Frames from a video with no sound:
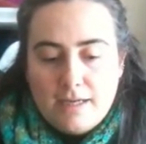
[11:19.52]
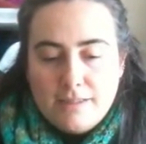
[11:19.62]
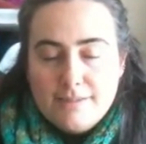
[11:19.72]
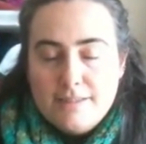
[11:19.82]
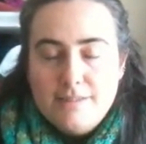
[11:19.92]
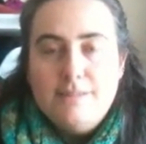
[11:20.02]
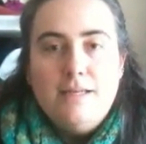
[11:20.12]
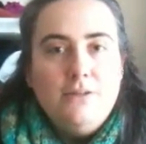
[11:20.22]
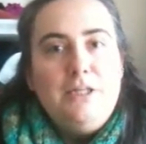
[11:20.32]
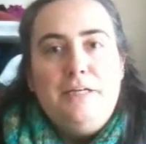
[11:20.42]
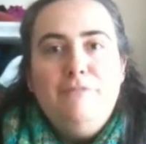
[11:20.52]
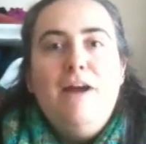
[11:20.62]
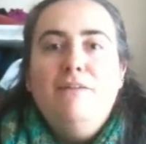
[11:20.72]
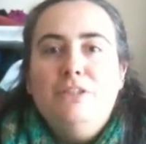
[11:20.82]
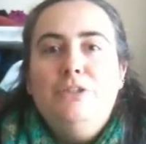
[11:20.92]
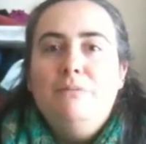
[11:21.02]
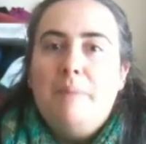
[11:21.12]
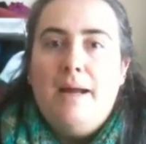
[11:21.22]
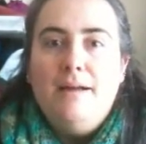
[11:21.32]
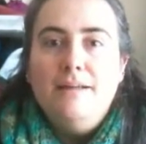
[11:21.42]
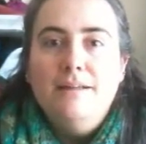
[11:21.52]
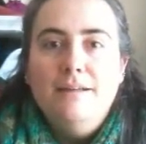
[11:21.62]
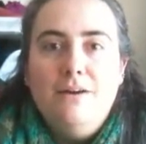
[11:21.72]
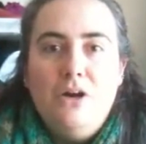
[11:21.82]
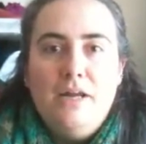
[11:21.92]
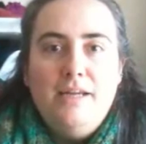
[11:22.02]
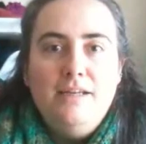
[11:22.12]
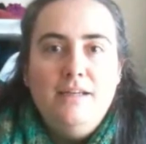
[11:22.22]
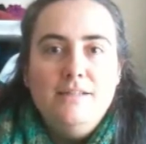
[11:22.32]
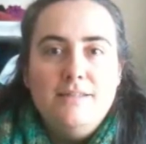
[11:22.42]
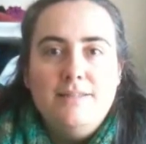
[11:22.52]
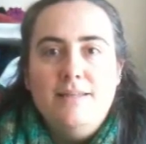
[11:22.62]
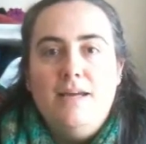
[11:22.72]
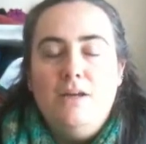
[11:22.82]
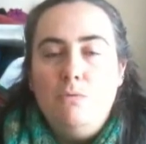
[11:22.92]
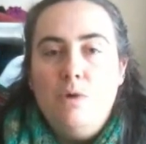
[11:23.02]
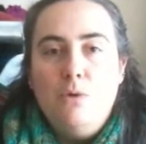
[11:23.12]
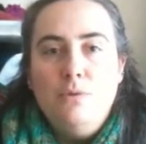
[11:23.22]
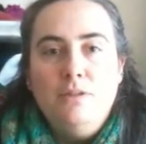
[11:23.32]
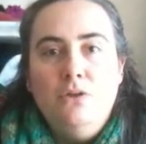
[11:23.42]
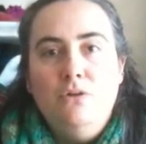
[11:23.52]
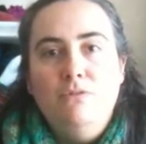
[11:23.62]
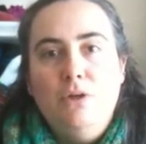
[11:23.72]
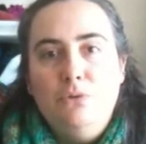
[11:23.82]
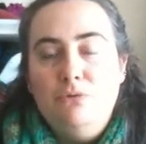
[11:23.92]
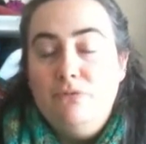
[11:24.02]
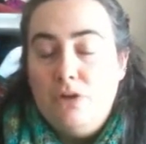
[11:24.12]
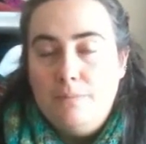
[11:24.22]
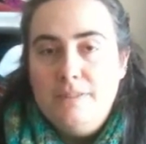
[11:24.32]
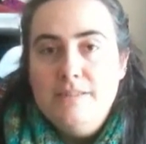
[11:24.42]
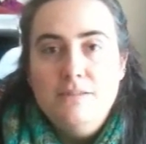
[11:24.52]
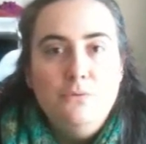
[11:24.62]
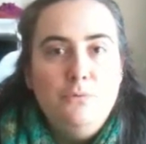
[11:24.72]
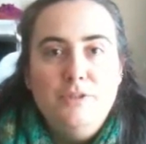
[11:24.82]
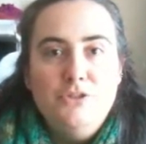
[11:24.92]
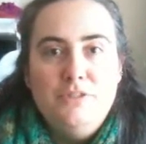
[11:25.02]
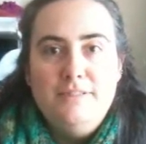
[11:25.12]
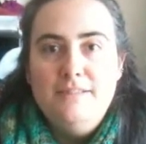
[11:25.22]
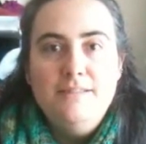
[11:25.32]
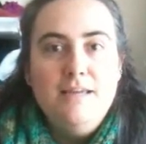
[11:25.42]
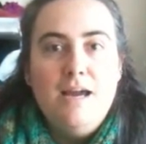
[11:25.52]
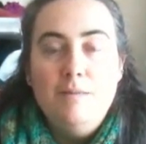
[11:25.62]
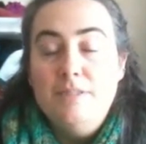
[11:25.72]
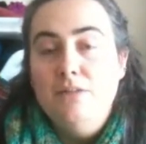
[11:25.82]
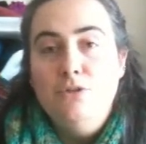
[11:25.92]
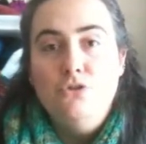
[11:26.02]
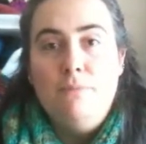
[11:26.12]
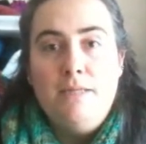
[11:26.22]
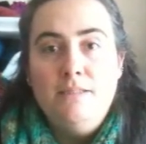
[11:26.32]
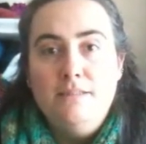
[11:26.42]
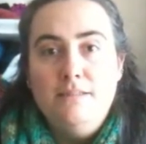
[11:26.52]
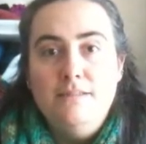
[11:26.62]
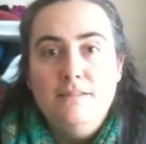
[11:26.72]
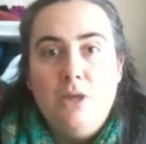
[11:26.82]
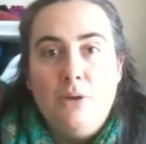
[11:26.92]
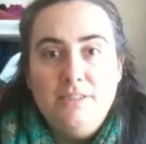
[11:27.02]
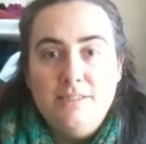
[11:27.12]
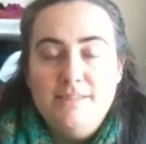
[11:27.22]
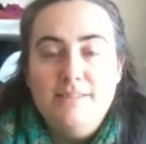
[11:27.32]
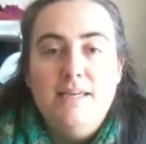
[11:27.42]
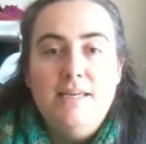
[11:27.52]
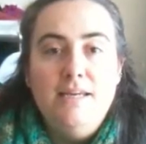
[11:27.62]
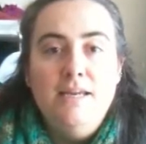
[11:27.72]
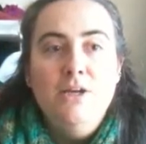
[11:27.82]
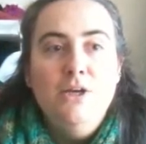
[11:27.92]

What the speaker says: And since then I kind of haven't looked back. As I say, I work with a lot of local farmers, which is absolutely tremendous. Going to see